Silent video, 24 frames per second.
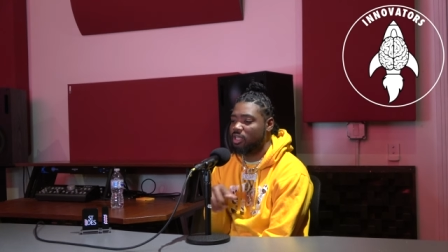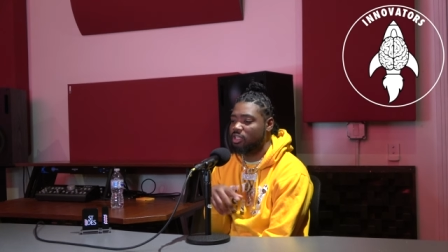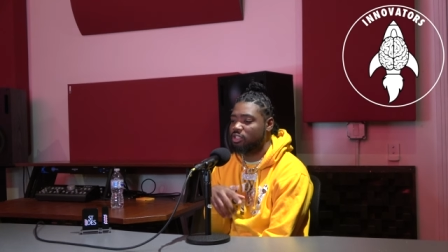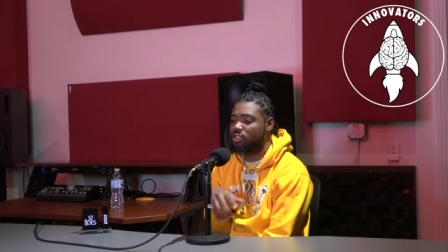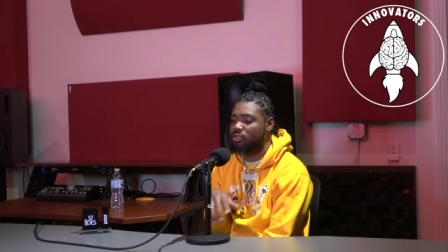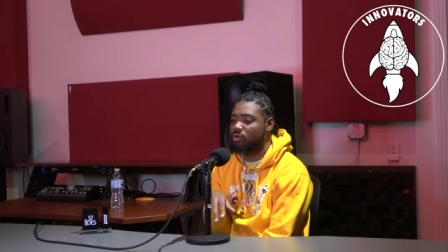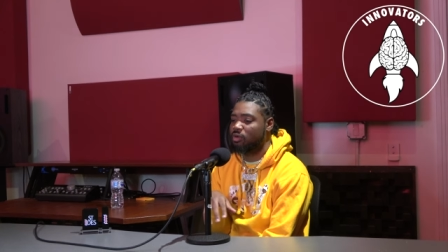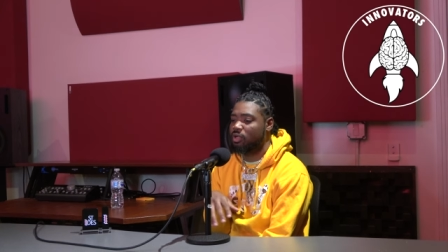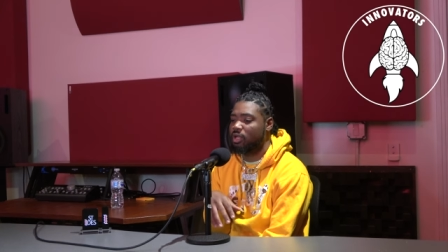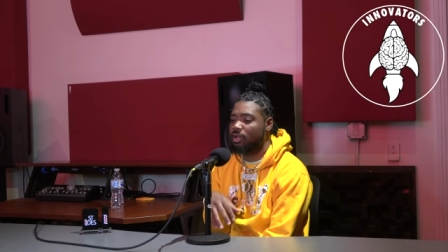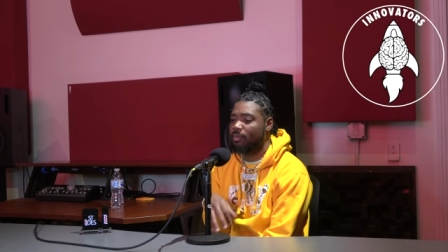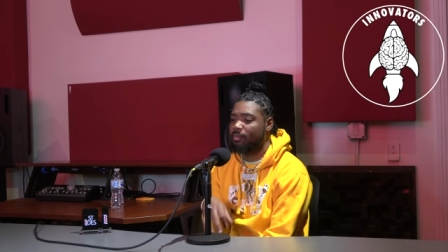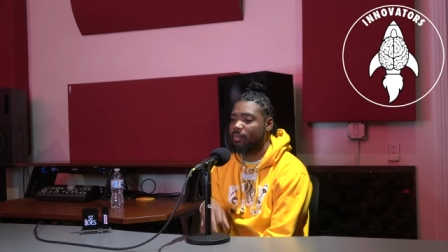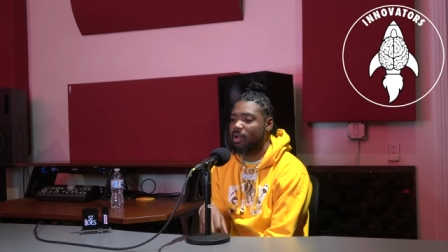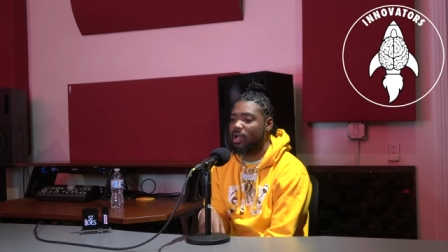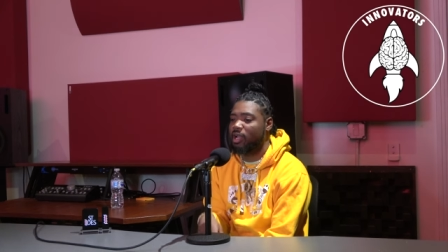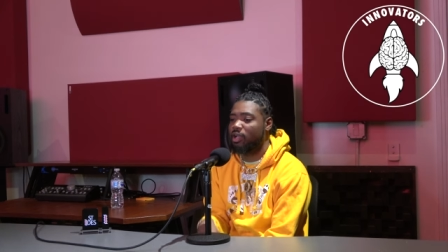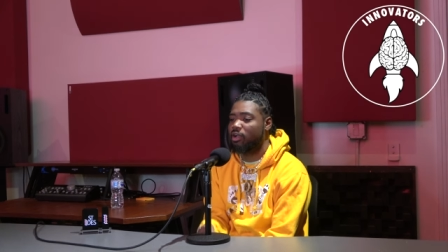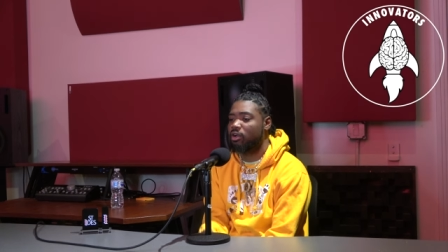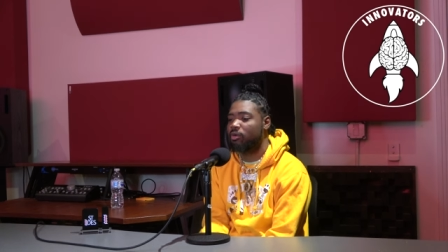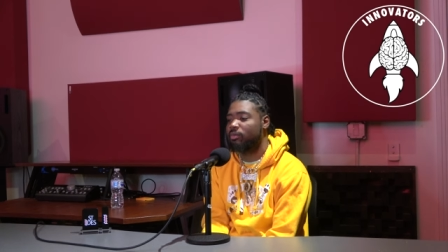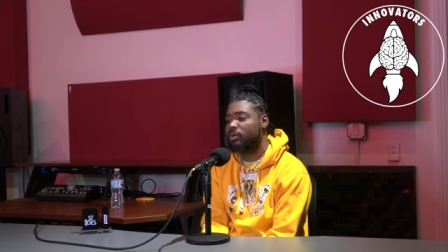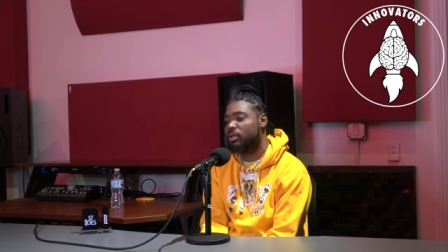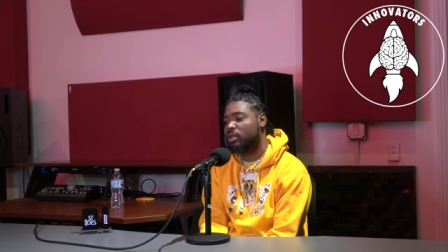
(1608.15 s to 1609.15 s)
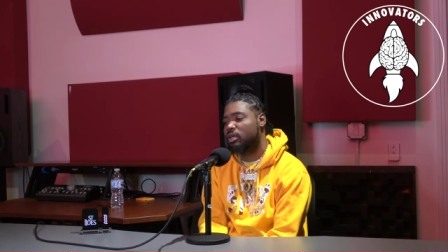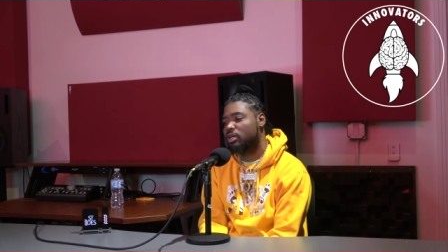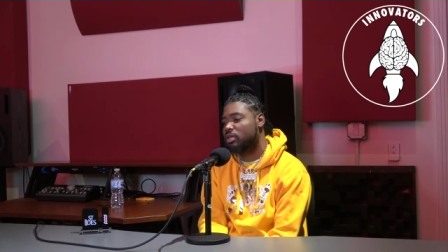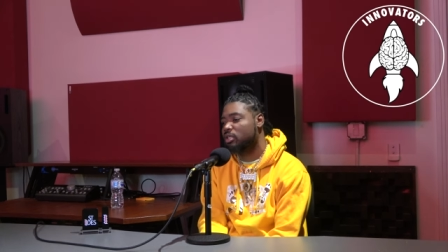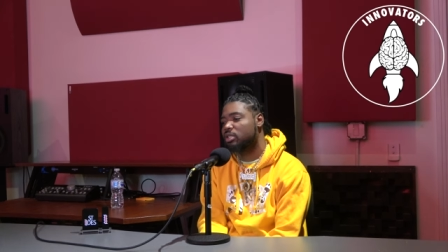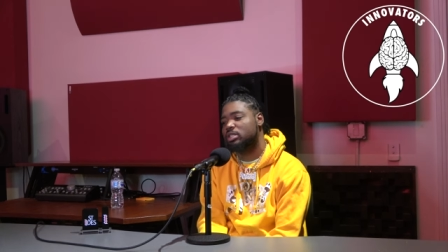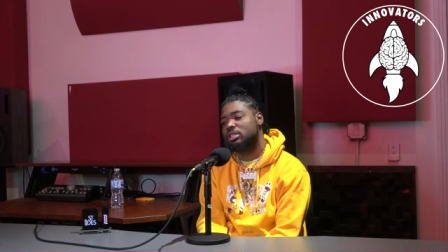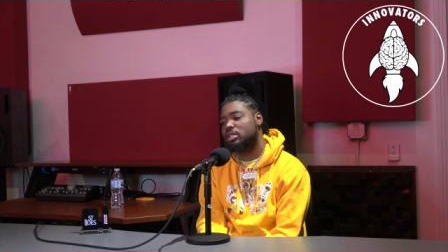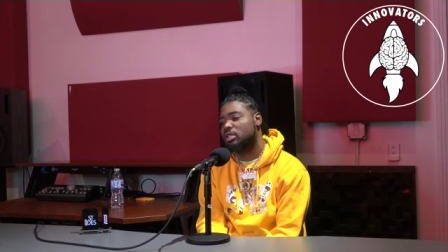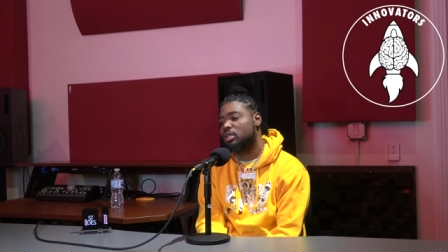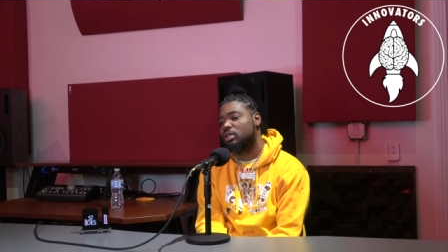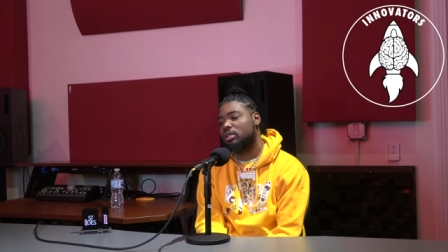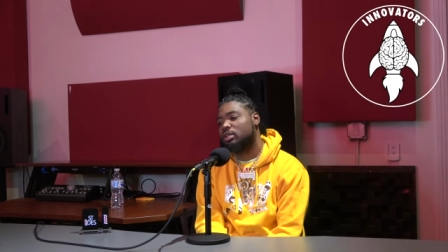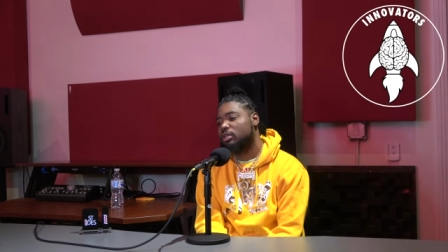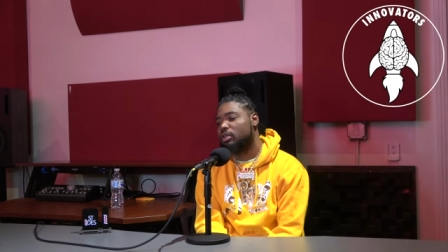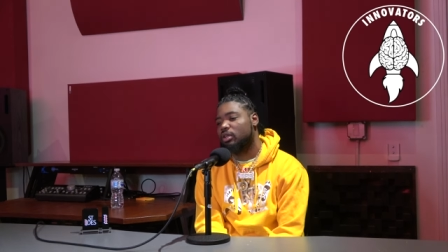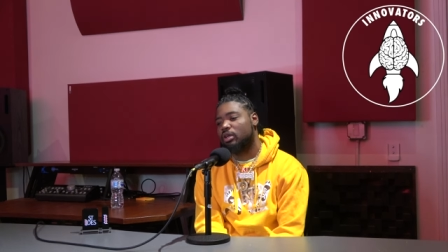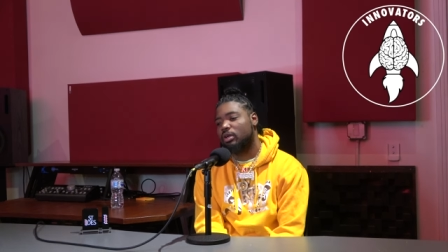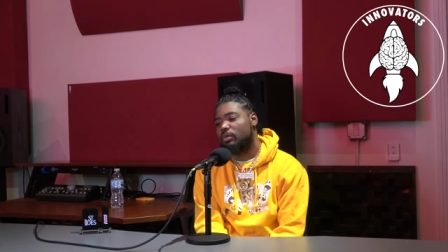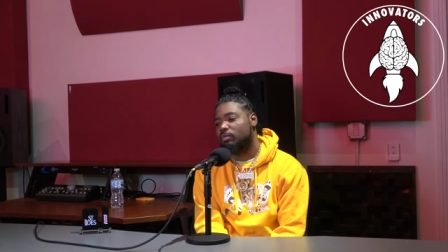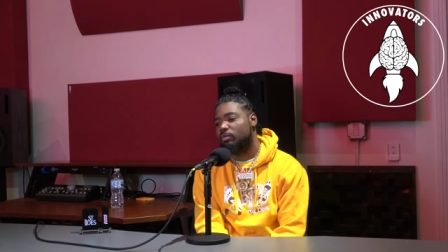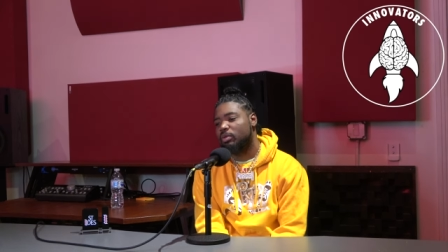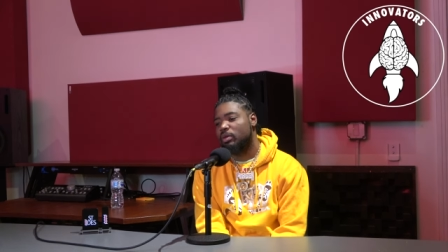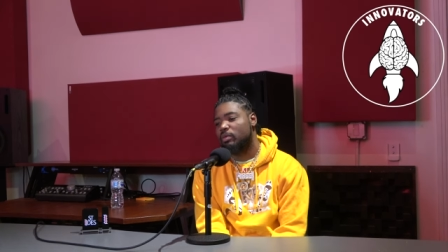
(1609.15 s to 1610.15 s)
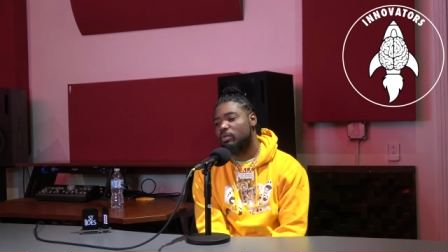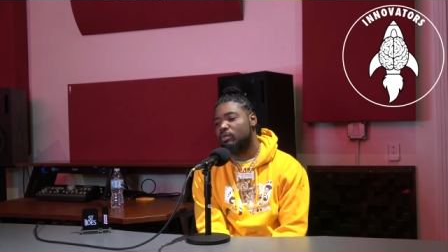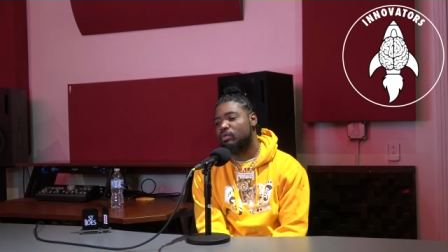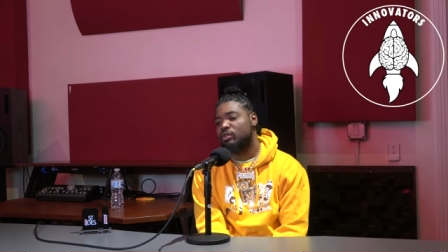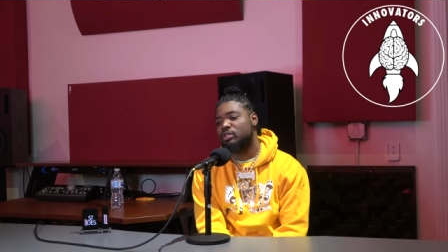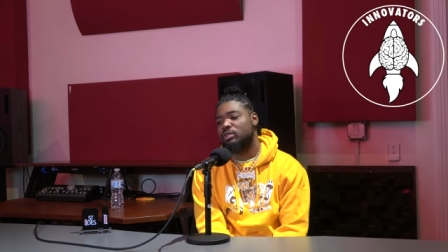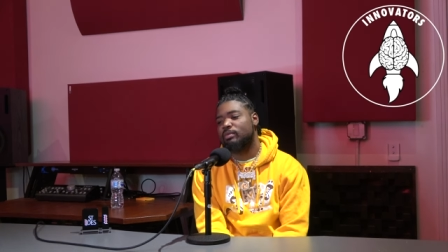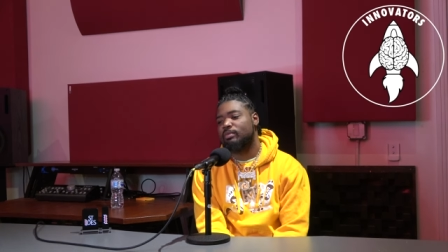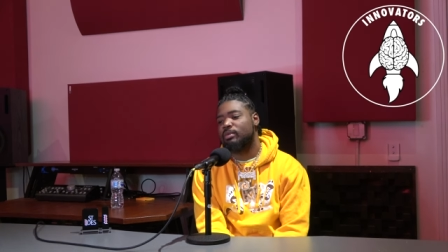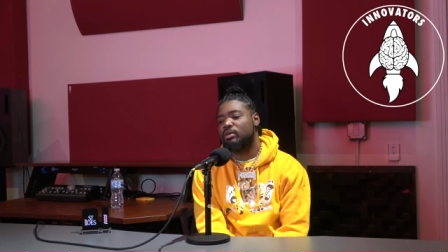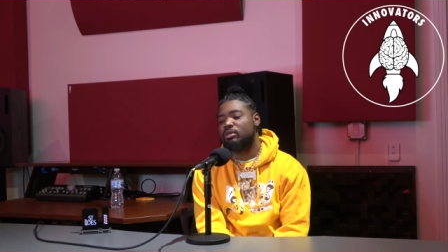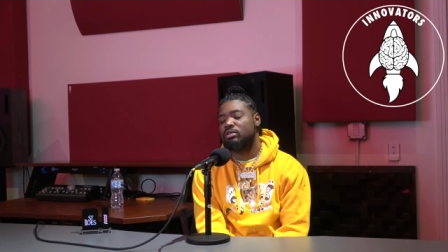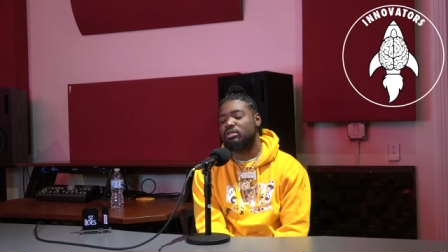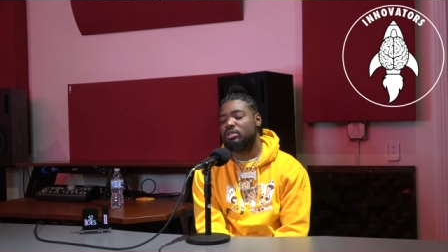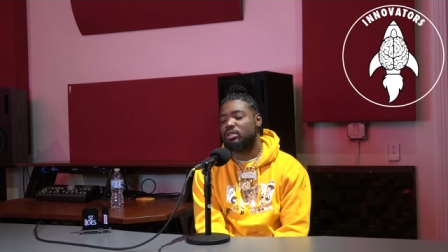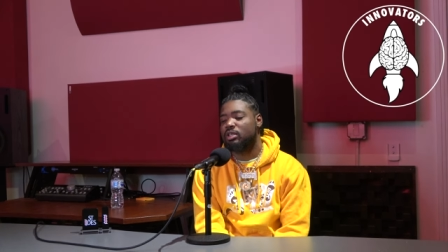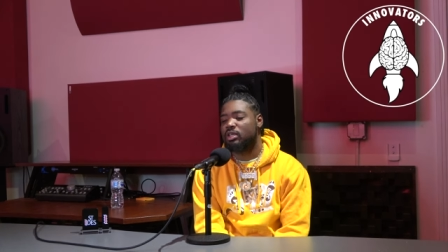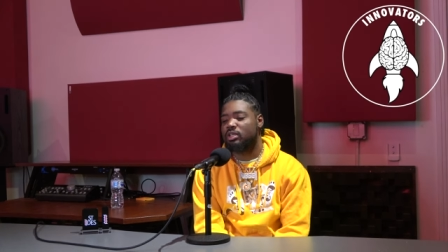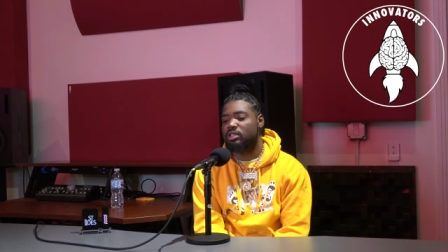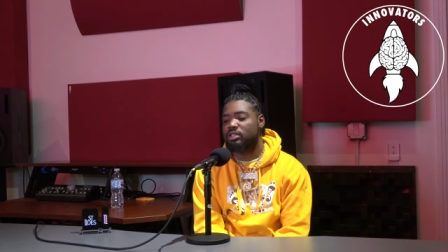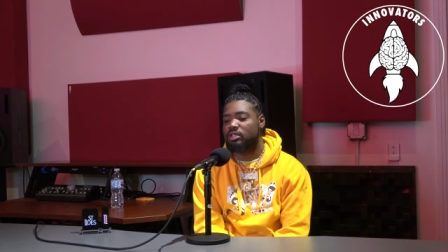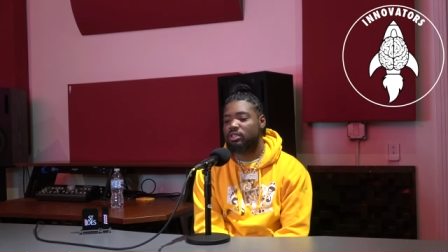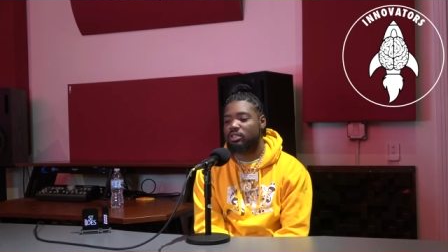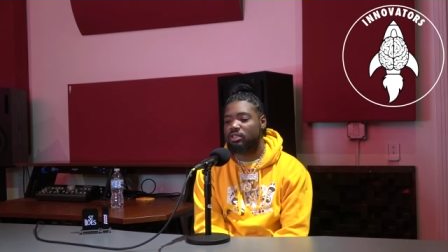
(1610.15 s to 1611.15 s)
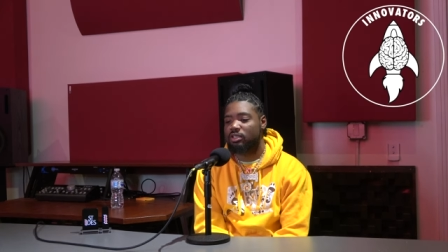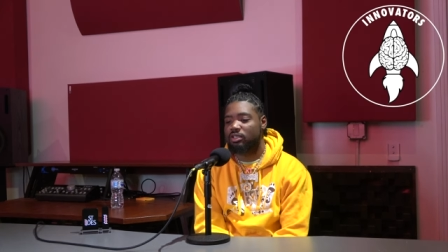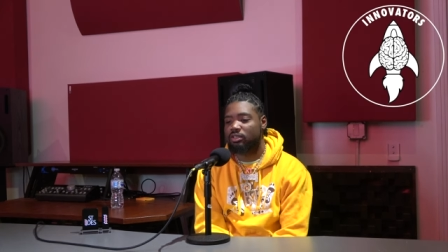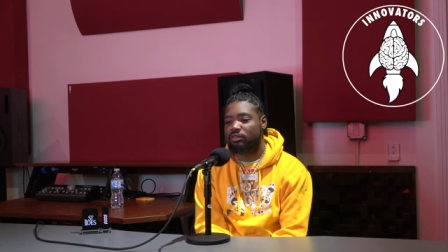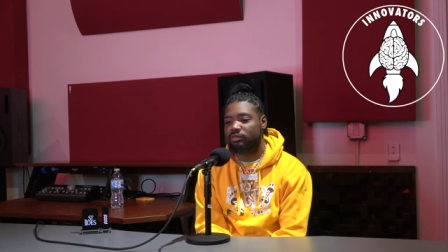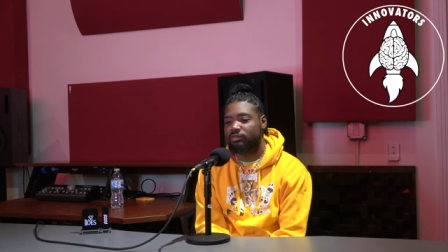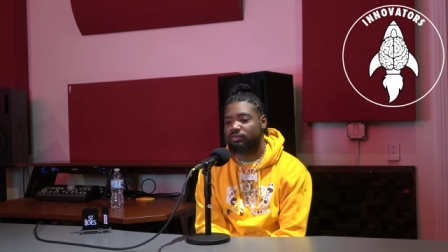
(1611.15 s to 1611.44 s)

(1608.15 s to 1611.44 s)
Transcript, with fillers: Instagram bio because people was abusing that shit.